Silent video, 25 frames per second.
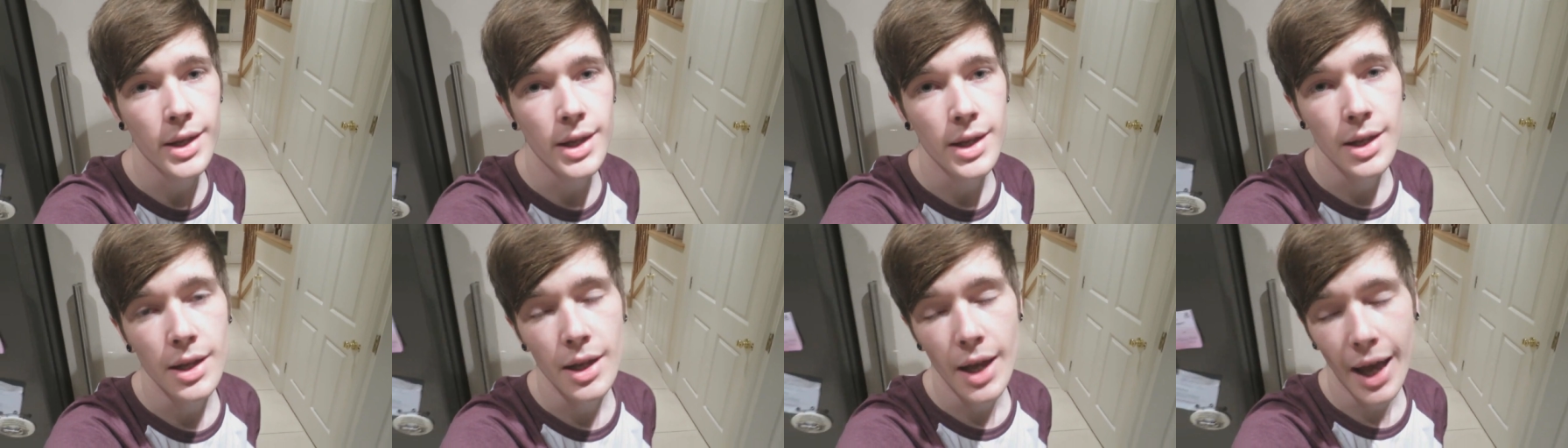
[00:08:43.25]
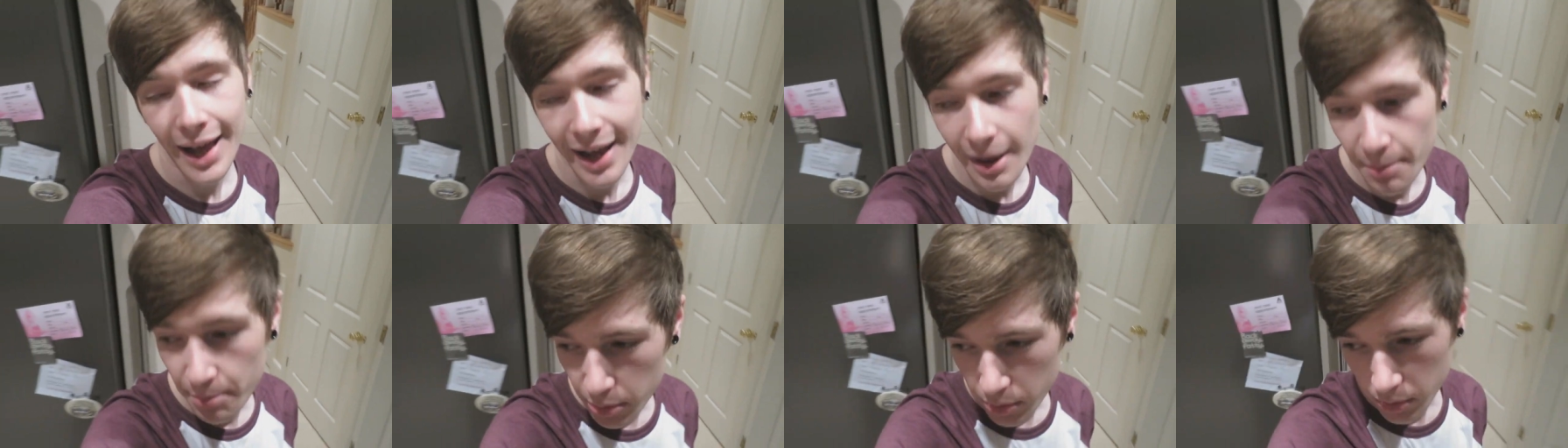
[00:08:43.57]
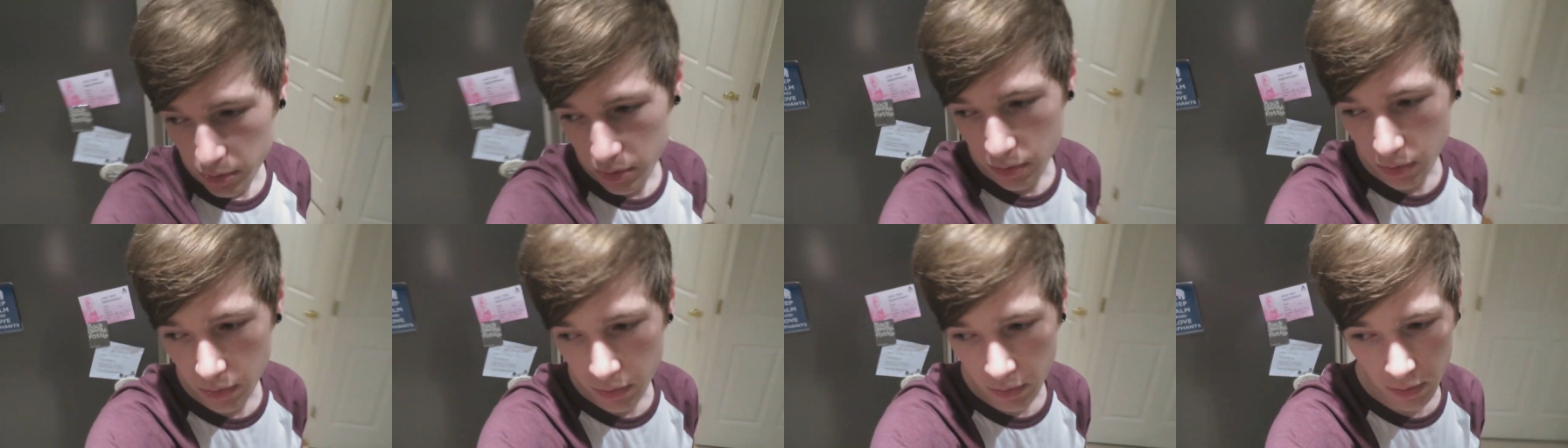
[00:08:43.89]
the
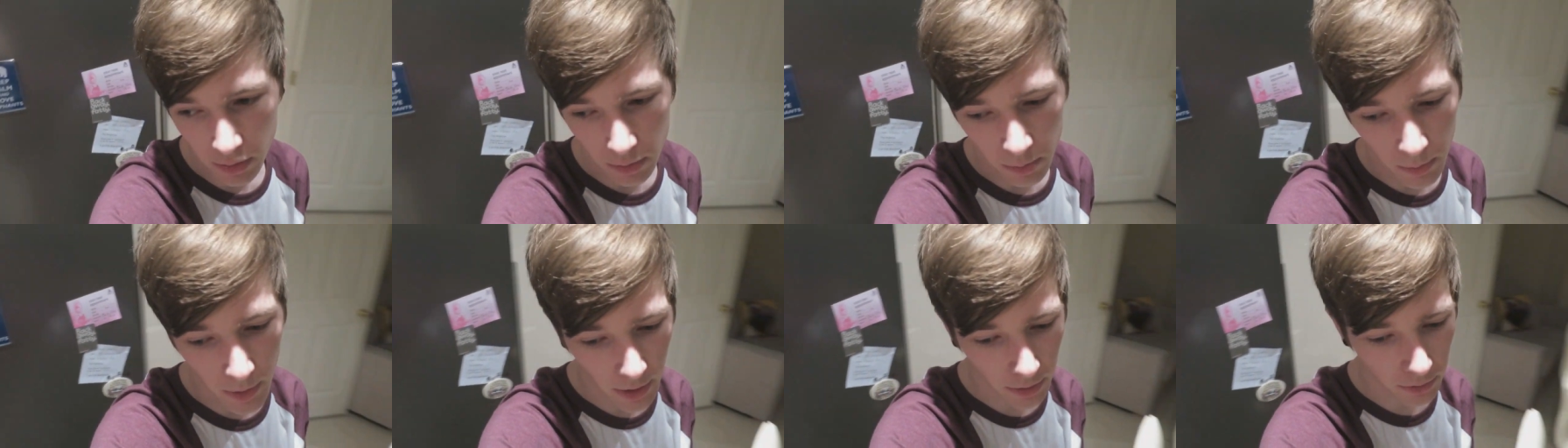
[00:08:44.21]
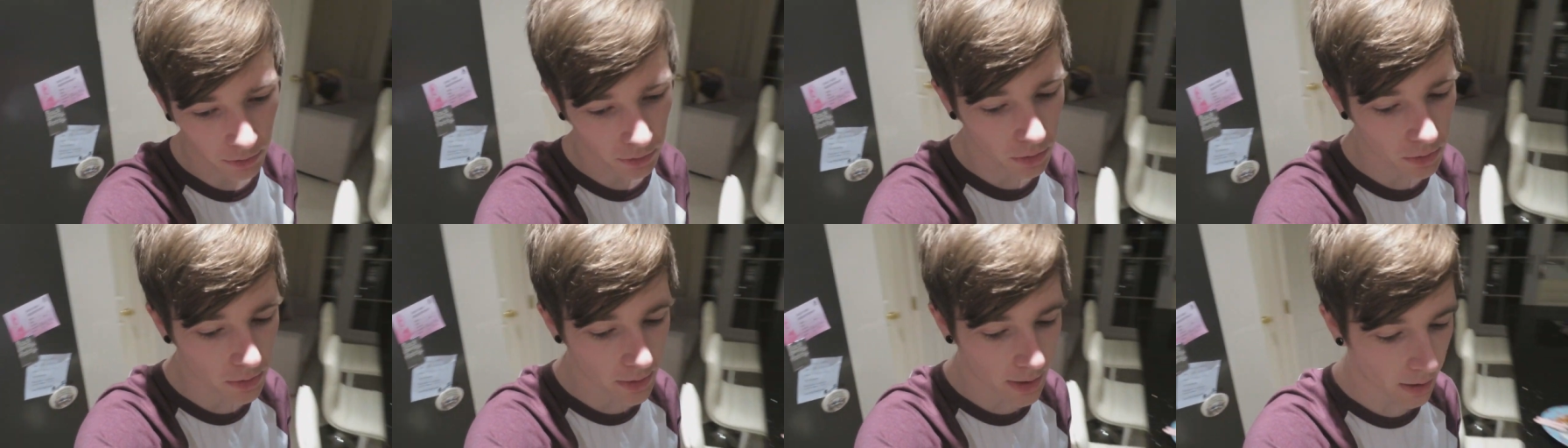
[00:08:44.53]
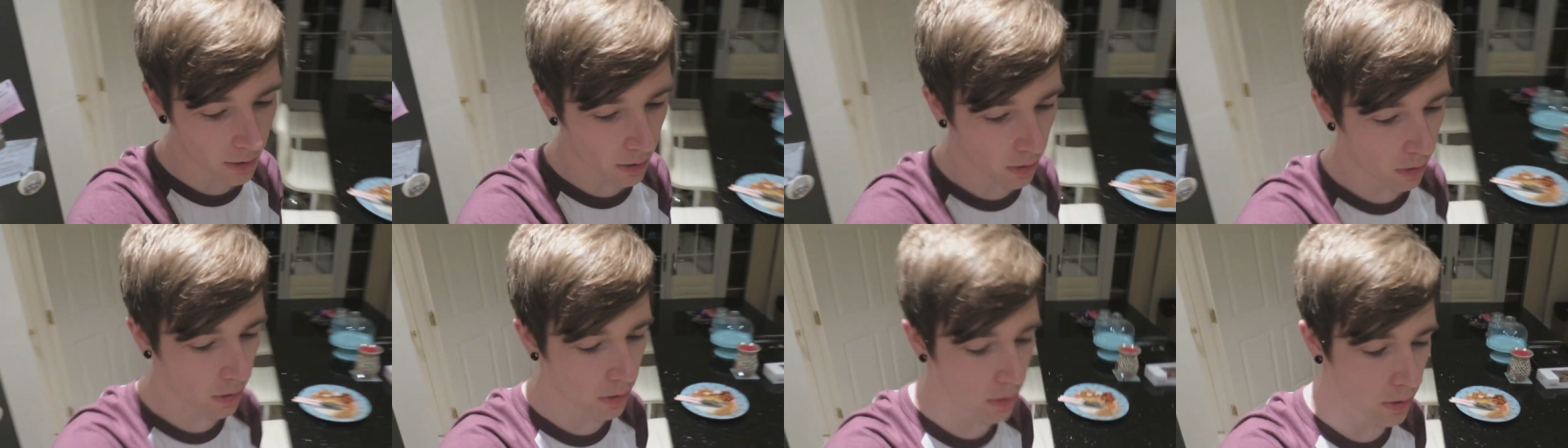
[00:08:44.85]
Apple Store as well. So you can
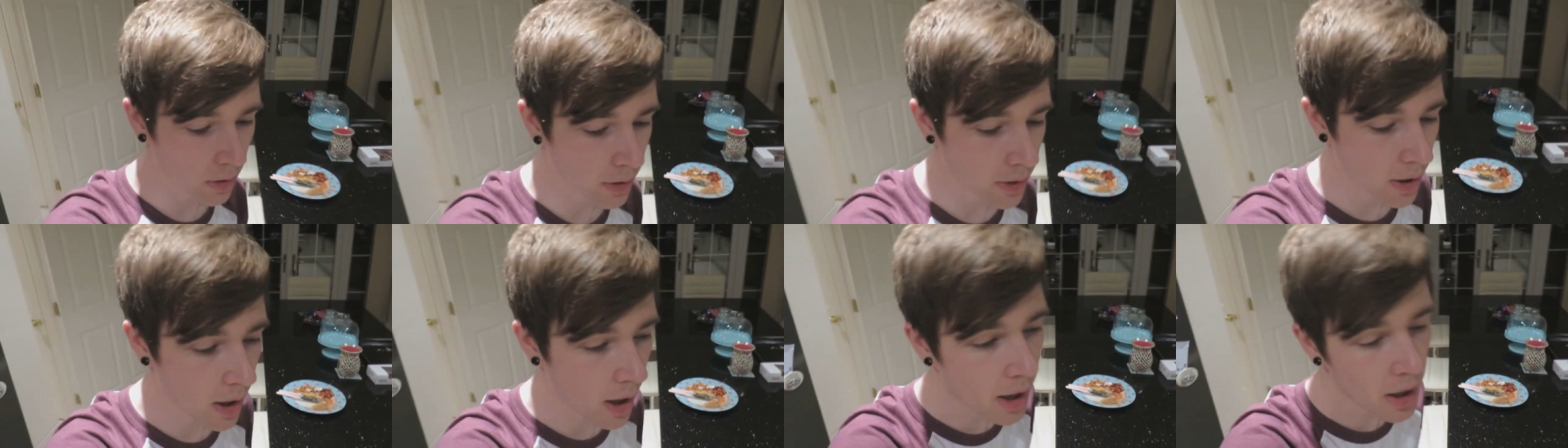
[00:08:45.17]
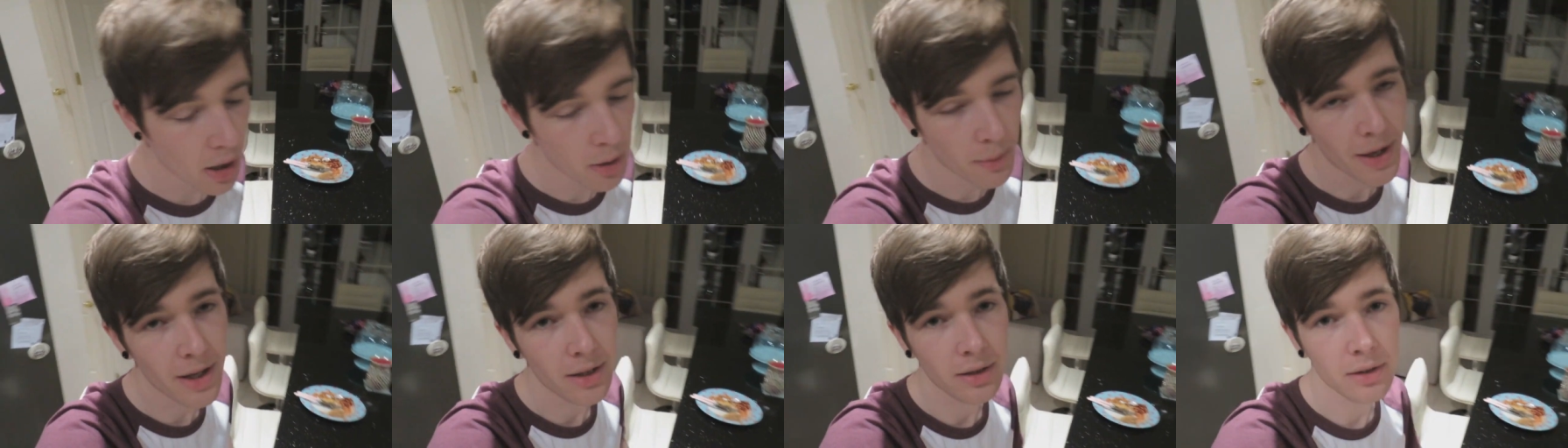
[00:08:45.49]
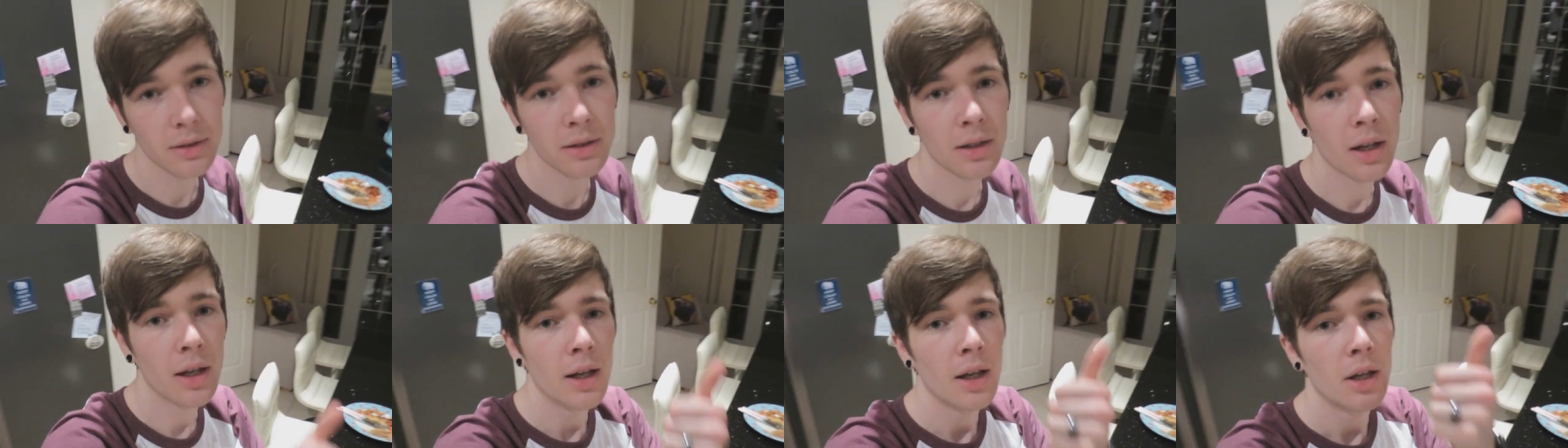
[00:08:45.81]
get it on
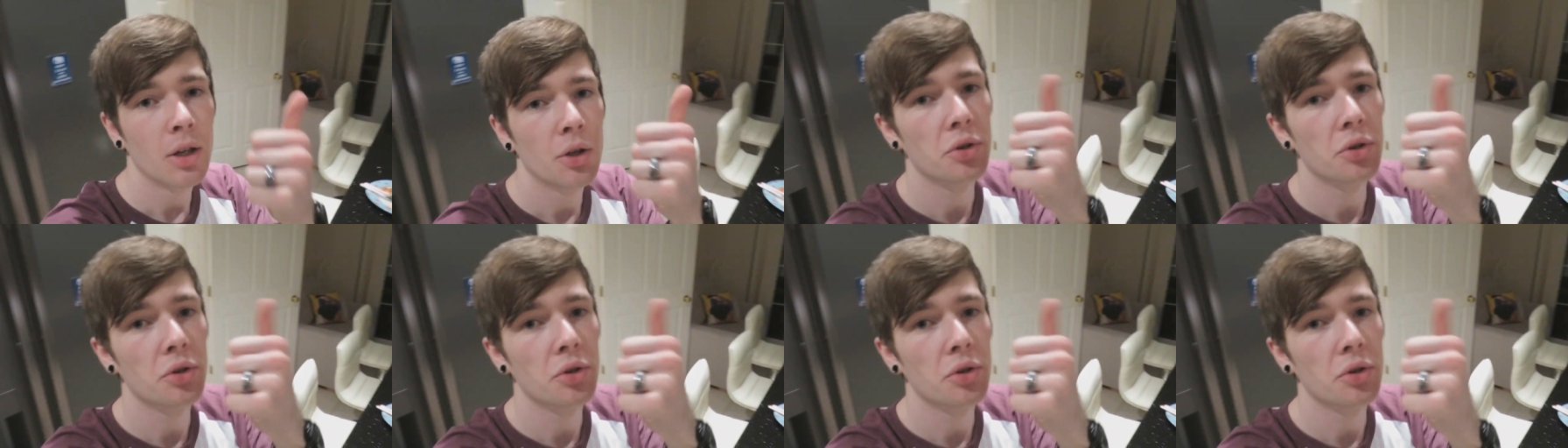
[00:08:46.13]
iOS.